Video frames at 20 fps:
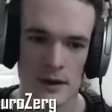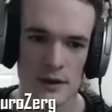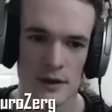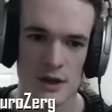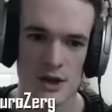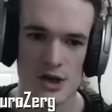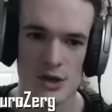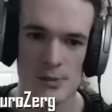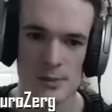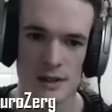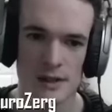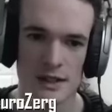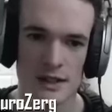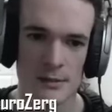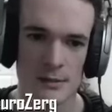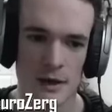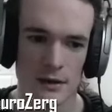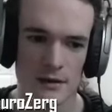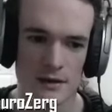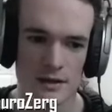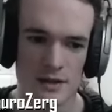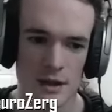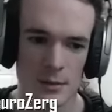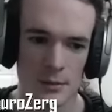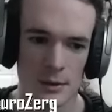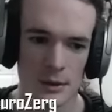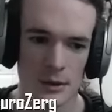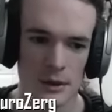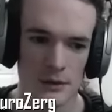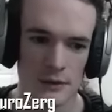They should be keybound
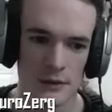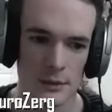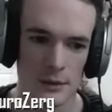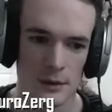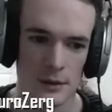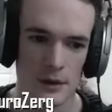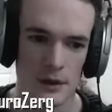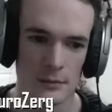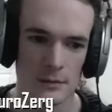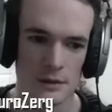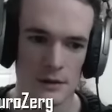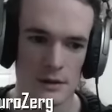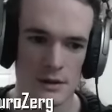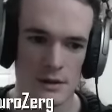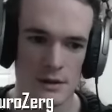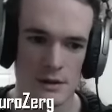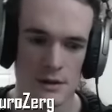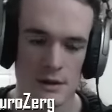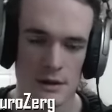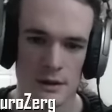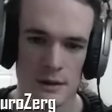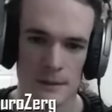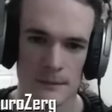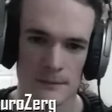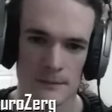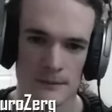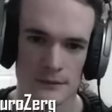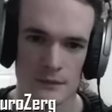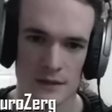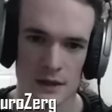separately from Corruptors.
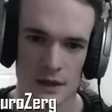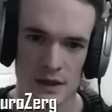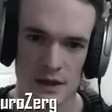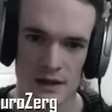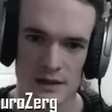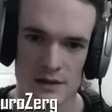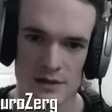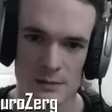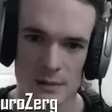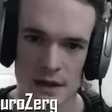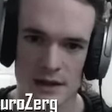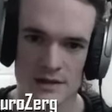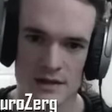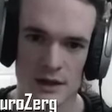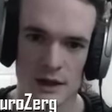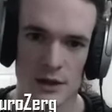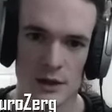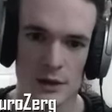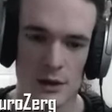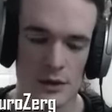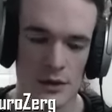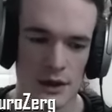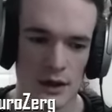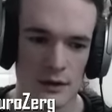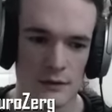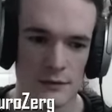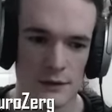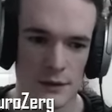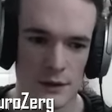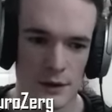Against Mass Air, you think
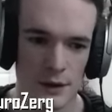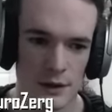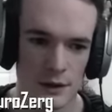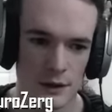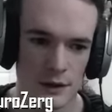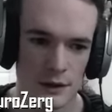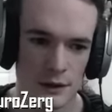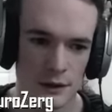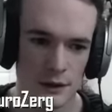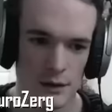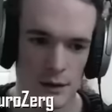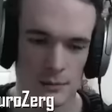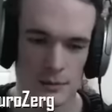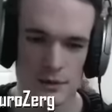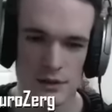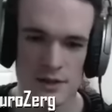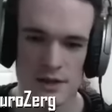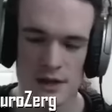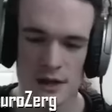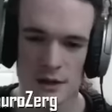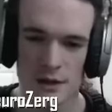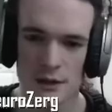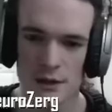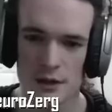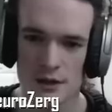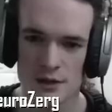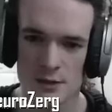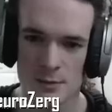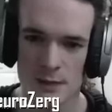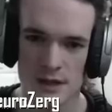of your Corruptor cycle
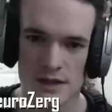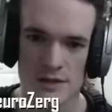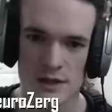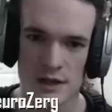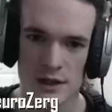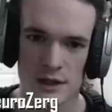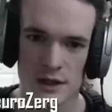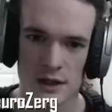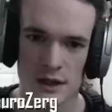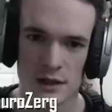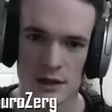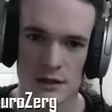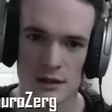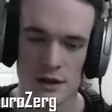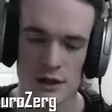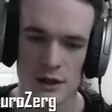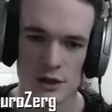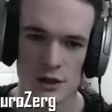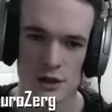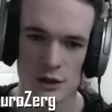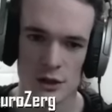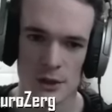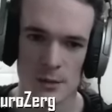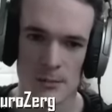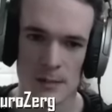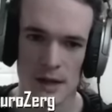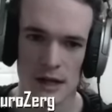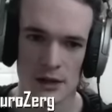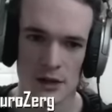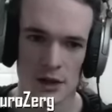as basically your
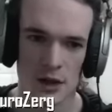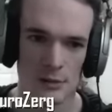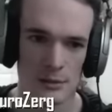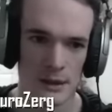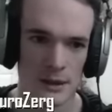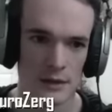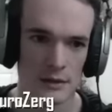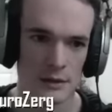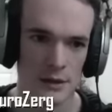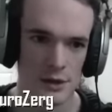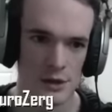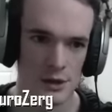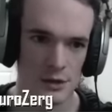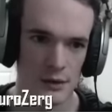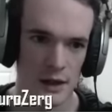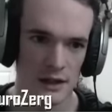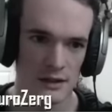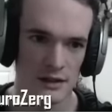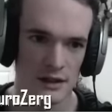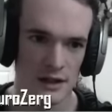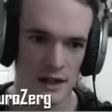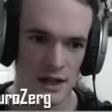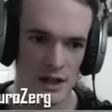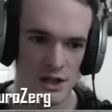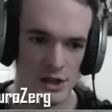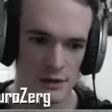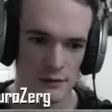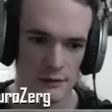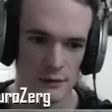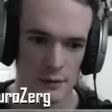main army, your direct
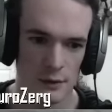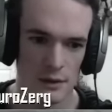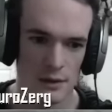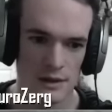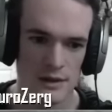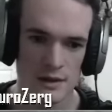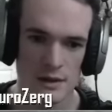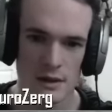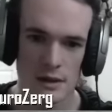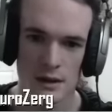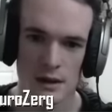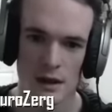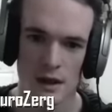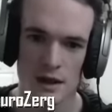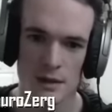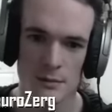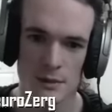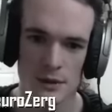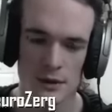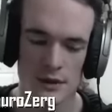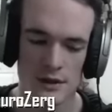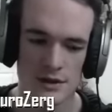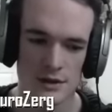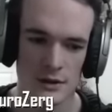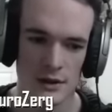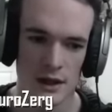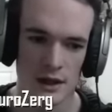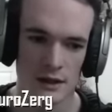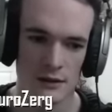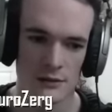engaging force. And the Mutas are
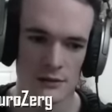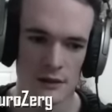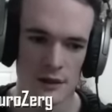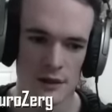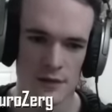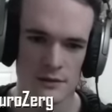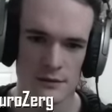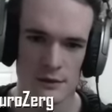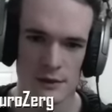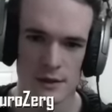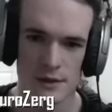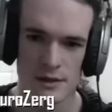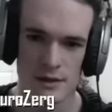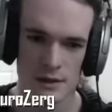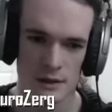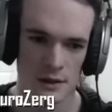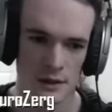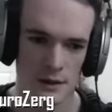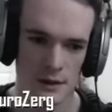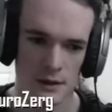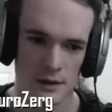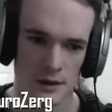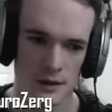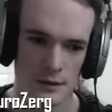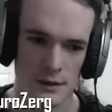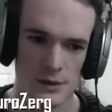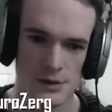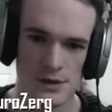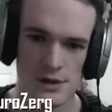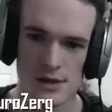like the finesse force. The
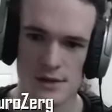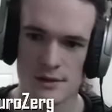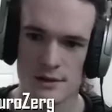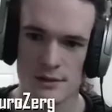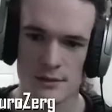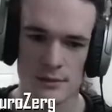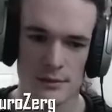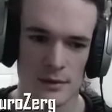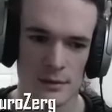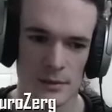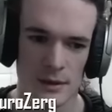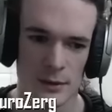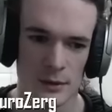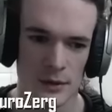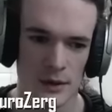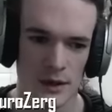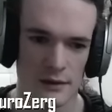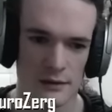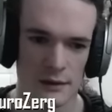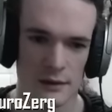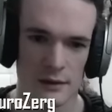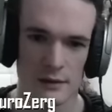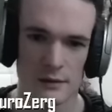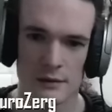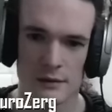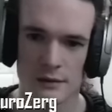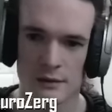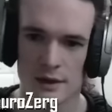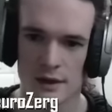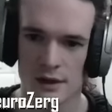Roaches, I mean, whatever.
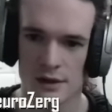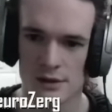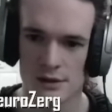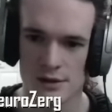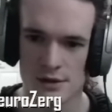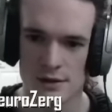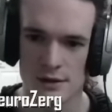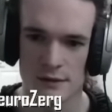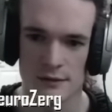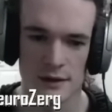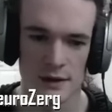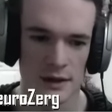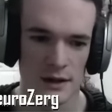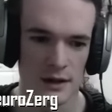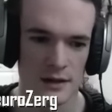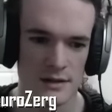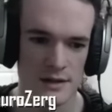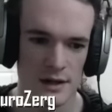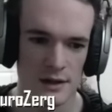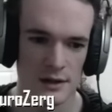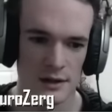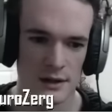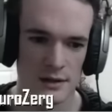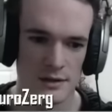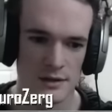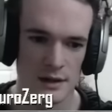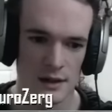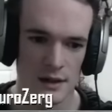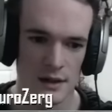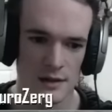They can just defend against
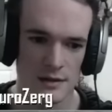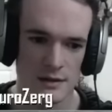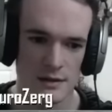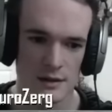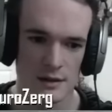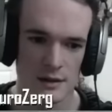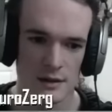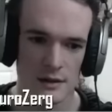Hellions, I guess.